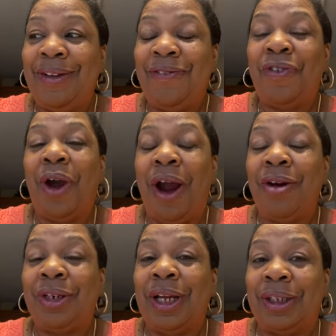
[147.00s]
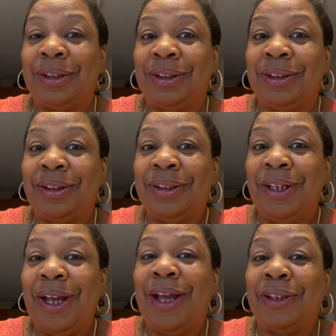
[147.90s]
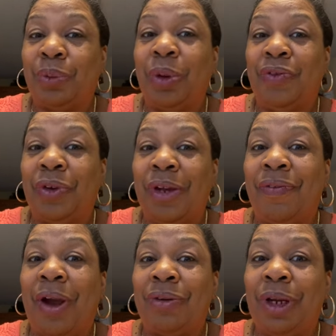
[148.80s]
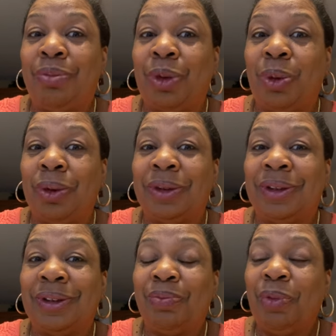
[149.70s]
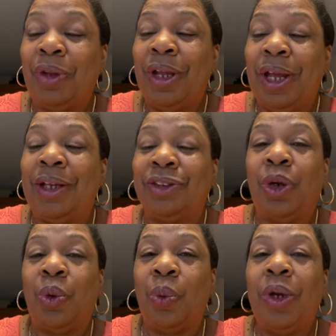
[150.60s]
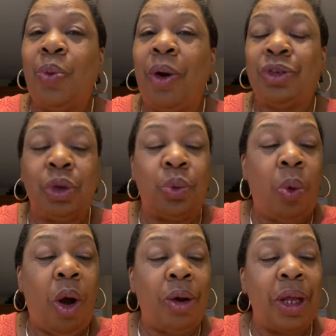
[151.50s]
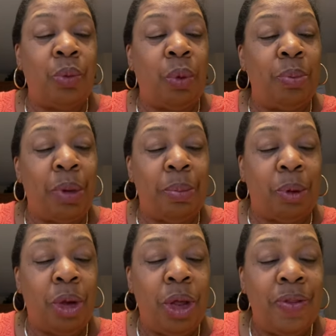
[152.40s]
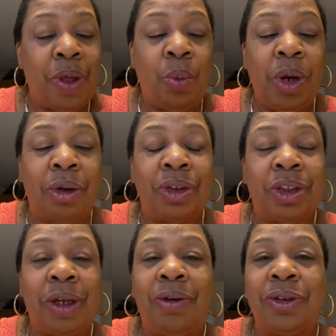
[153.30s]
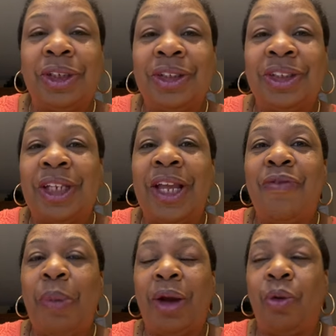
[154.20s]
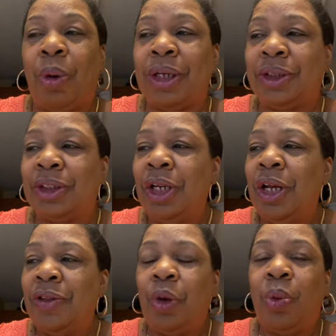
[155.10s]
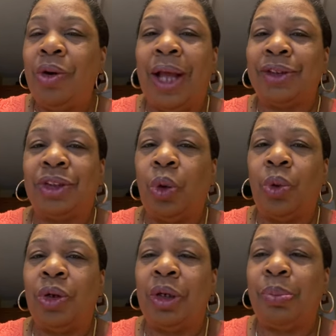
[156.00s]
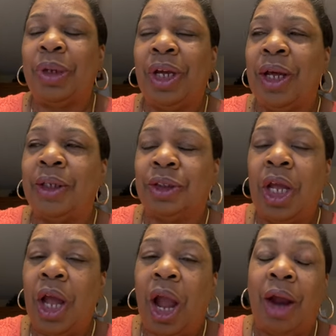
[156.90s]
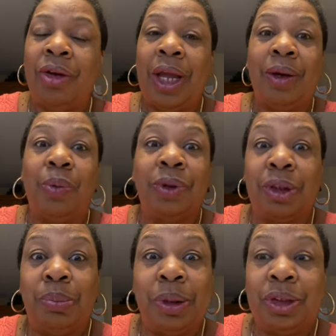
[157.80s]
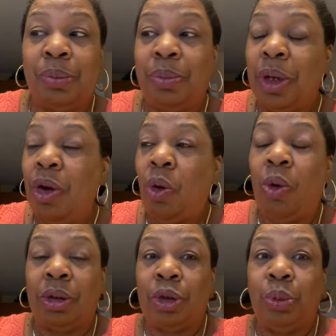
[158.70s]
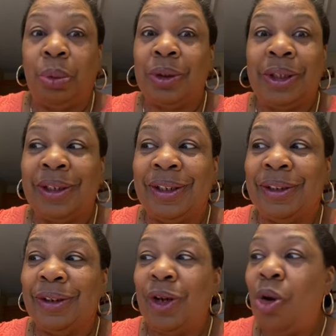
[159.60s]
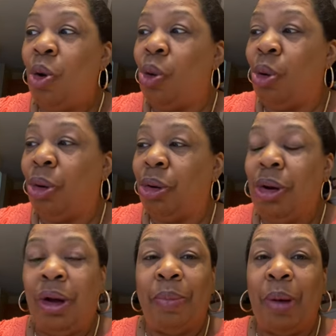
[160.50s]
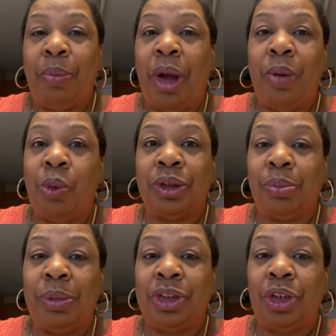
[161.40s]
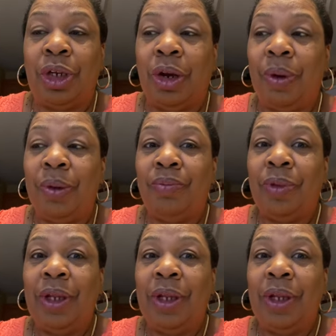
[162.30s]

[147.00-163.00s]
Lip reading: for our debts as we forgive our debtors. And so we want to walk and remember that we are sinners saved by grace, that we're not so good because our daddy was a bishop or a superintendent, or my mom was a missionary